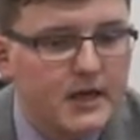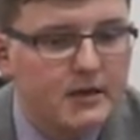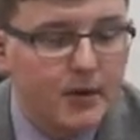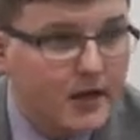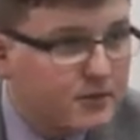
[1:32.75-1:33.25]

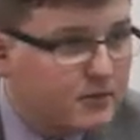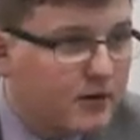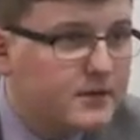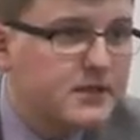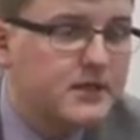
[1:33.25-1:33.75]
combined
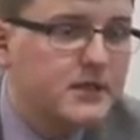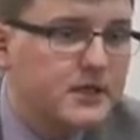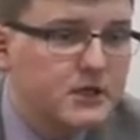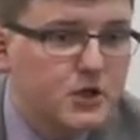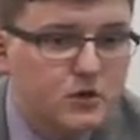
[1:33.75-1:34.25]
authority,
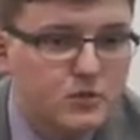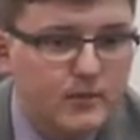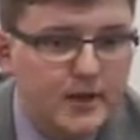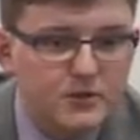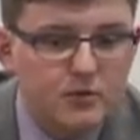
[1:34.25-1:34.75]
the new
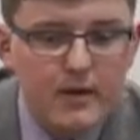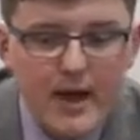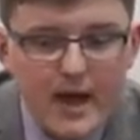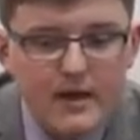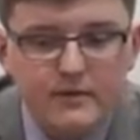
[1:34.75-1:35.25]
metro
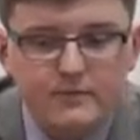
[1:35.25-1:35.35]
mayor,